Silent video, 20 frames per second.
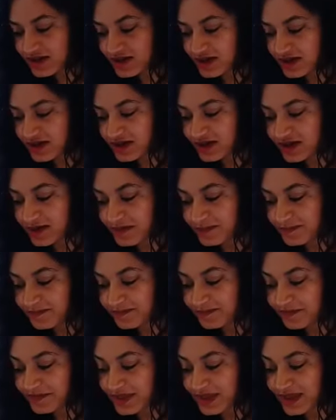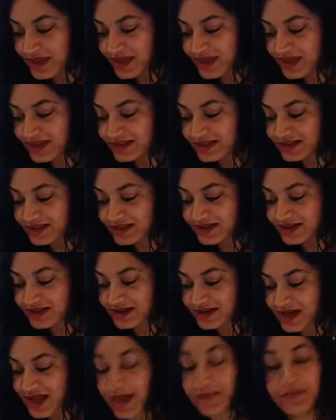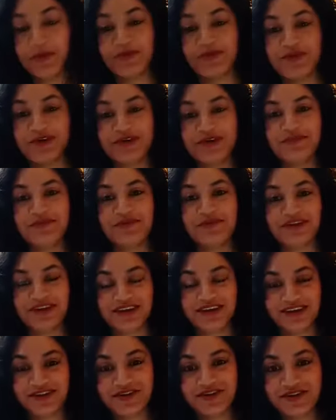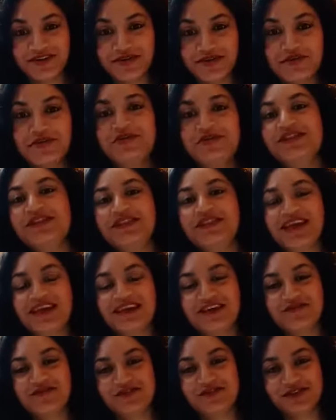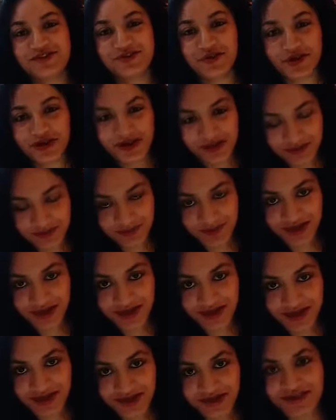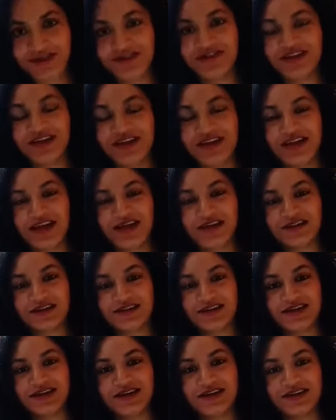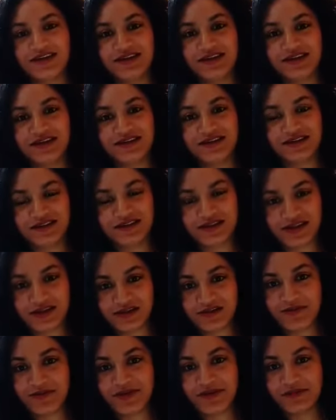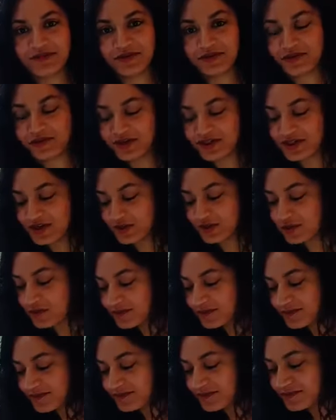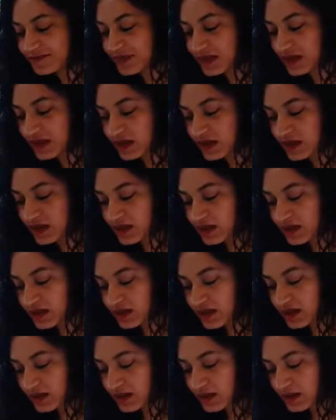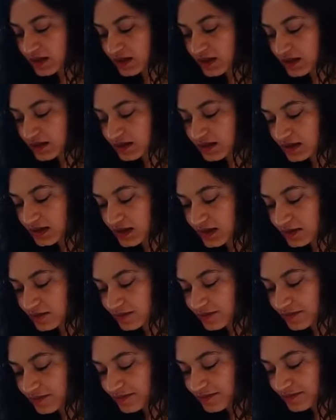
Um, and uh, happy World Book Day to you. Thank you for joining me here today as I discuss my book with you. Uh, now,